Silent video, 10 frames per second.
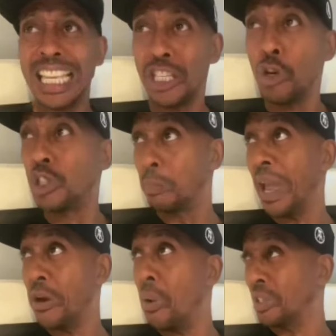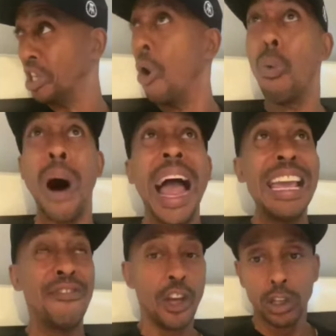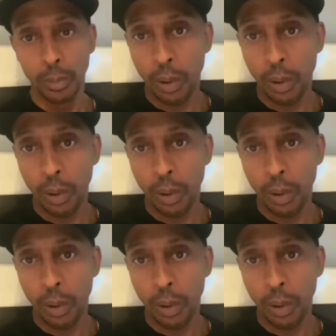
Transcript: than you spend on your wife.